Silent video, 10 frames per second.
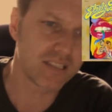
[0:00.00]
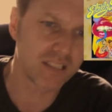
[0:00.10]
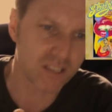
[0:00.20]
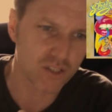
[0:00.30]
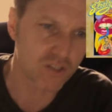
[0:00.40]

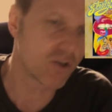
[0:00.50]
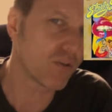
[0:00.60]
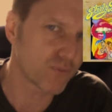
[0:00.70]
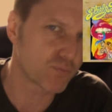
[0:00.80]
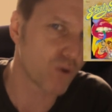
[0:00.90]

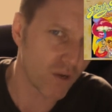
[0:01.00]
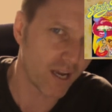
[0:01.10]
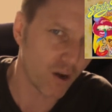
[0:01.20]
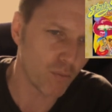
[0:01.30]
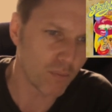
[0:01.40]
soft rock
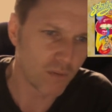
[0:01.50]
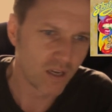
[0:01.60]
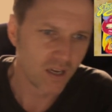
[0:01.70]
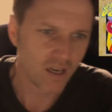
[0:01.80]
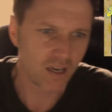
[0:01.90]
album
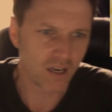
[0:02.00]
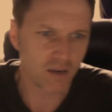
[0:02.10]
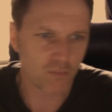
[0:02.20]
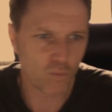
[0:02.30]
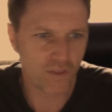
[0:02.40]

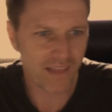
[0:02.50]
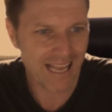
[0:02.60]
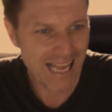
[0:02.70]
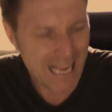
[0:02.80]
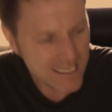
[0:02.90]
with
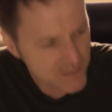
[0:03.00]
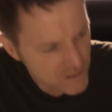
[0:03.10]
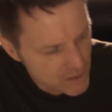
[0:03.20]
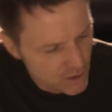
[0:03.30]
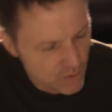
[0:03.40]

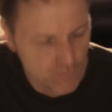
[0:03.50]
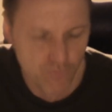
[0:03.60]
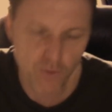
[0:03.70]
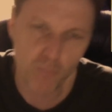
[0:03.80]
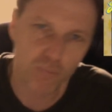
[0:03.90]
hints of
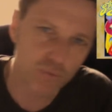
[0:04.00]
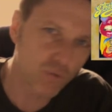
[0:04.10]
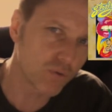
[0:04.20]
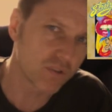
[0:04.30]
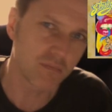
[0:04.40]
the
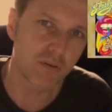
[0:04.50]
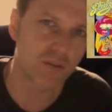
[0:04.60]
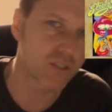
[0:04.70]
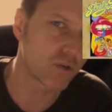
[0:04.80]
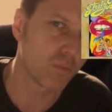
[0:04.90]
broader
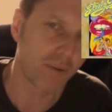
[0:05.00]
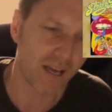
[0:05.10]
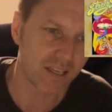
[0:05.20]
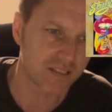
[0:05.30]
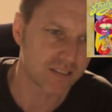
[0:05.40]
musical
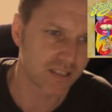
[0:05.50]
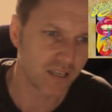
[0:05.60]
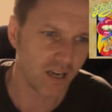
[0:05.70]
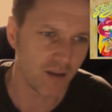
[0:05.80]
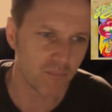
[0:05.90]
palette to
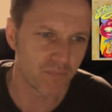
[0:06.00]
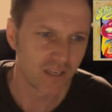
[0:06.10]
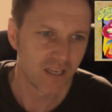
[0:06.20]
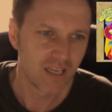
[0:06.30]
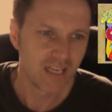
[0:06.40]
come.
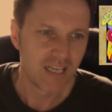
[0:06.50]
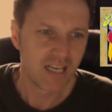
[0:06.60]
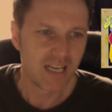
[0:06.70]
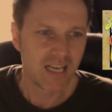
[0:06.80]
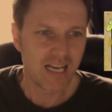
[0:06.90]

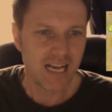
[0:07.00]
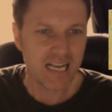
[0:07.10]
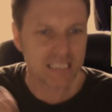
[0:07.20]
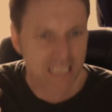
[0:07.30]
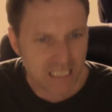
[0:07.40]

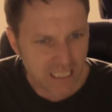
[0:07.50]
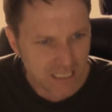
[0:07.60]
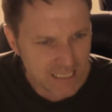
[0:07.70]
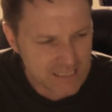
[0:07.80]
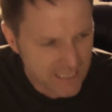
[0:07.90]

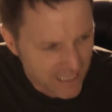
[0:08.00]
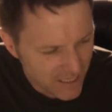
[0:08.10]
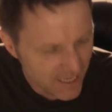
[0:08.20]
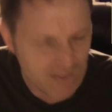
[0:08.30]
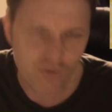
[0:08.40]
It's a
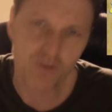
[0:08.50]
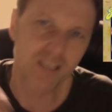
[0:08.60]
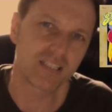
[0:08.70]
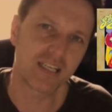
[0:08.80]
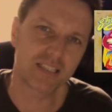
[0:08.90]
clever
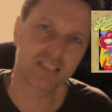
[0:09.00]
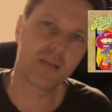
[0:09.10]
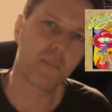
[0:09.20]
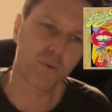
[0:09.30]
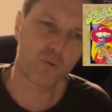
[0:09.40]
and it's an
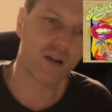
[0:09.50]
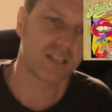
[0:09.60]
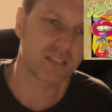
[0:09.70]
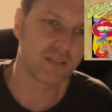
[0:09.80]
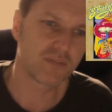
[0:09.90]

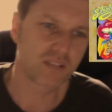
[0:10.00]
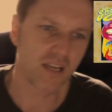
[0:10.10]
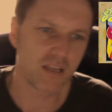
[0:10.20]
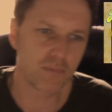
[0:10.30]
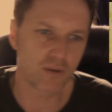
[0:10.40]
impressive
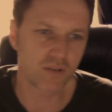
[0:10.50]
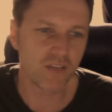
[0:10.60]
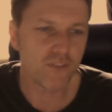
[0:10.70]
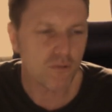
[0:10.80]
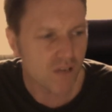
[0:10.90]
debut, and
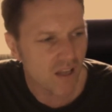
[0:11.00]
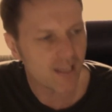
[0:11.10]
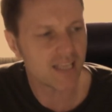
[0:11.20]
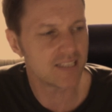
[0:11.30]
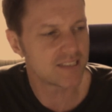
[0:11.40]
if you
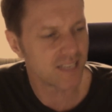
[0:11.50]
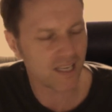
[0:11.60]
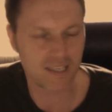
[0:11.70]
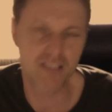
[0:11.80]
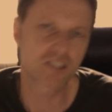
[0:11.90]
like
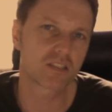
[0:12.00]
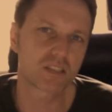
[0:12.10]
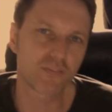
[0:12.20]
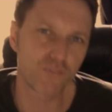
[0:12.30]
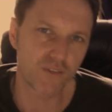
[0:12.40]
intelligent,
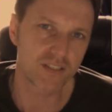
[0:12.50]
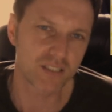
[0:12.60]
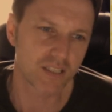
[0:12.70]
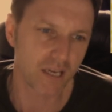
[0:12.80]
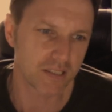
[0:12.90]

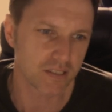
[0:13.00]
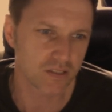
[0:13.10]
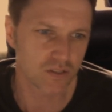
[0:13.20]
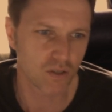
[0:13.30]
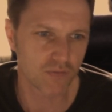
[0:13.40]
sophisticated
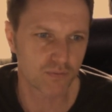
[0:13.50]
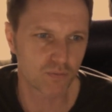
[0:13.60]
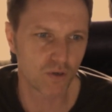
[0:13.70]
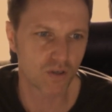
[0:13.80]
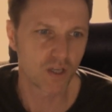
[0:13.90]
soft
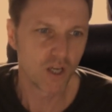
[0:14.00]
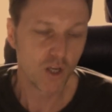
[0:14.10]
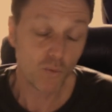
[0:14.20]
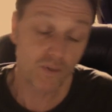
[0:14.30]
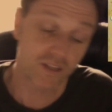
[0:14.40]
rock
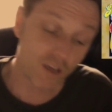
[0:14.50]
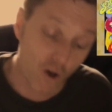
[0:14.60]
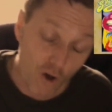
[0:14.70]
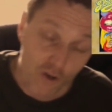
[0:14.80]
with the odd